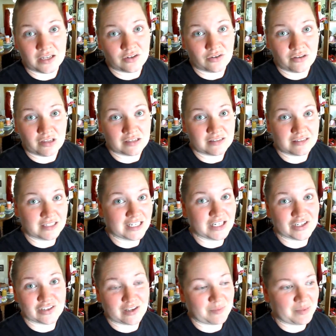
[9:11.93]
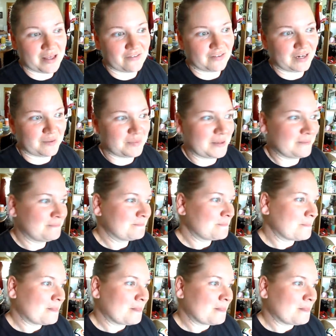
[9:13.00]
I can't do this. And he just kept laughing at me.